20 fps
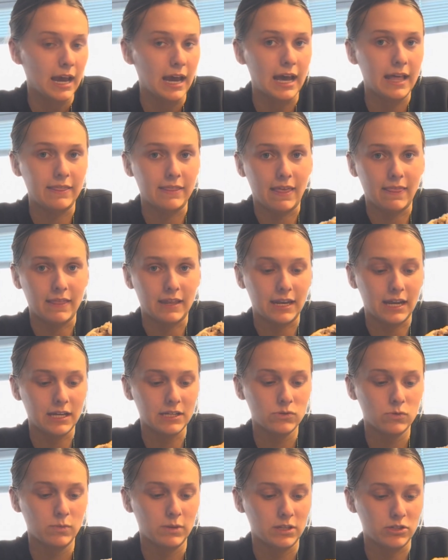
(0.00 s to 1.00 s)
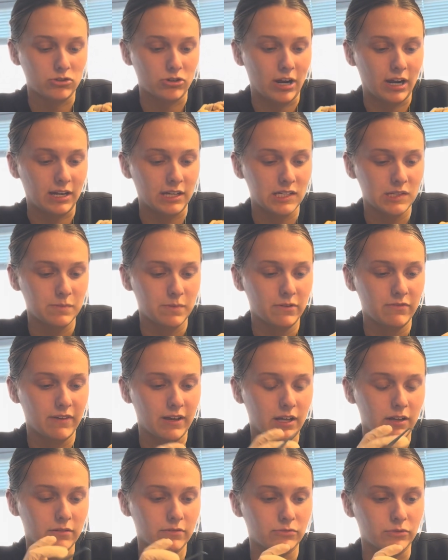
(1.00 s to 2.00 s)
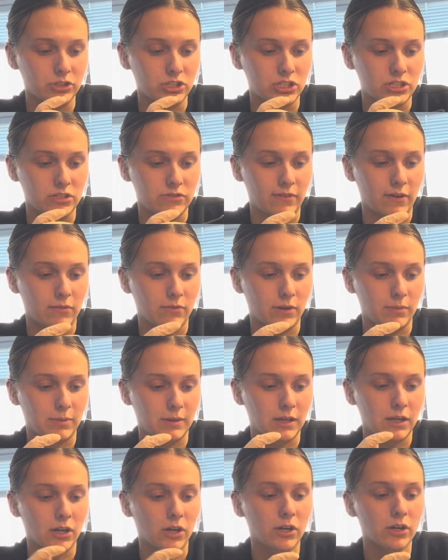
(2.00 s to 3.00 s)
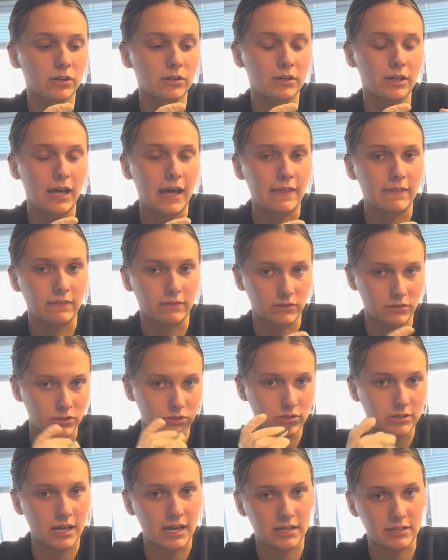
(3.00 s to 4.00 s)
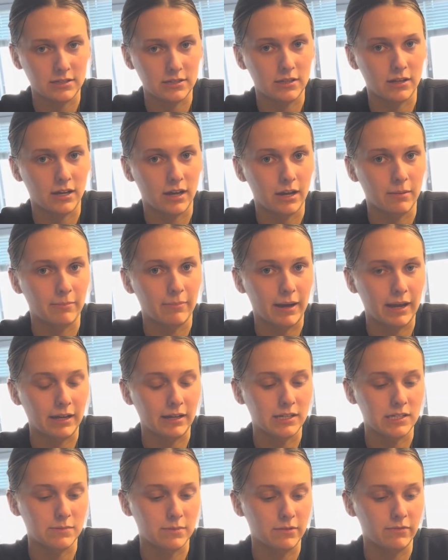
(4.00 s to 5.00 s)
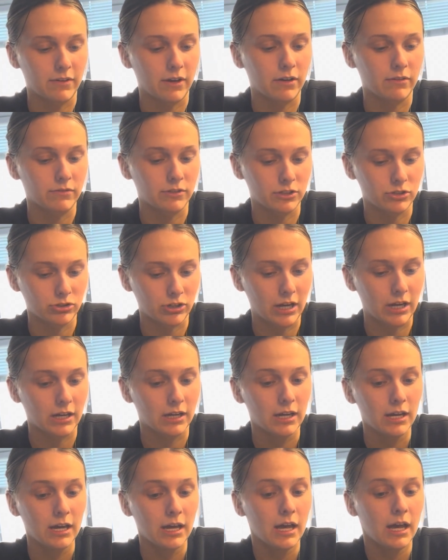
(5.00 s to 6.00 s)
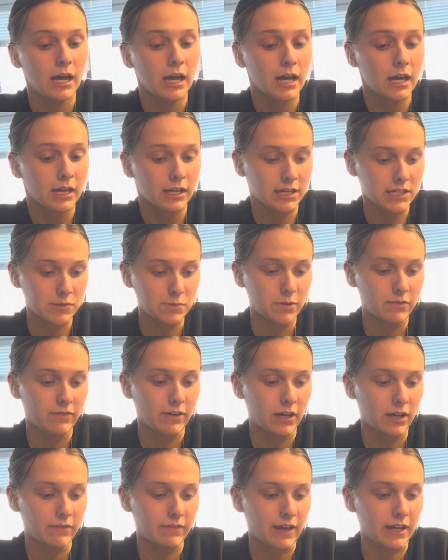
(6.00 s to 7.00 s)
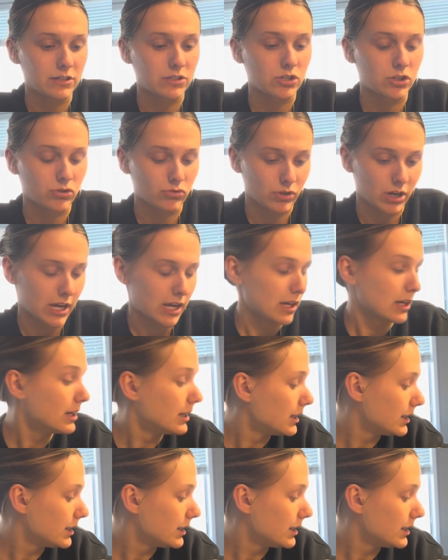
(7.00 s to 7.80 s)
And then the next will be the tricuspid valve, which is found up here. And as the bicuspid valve, the tricuspid valve has three.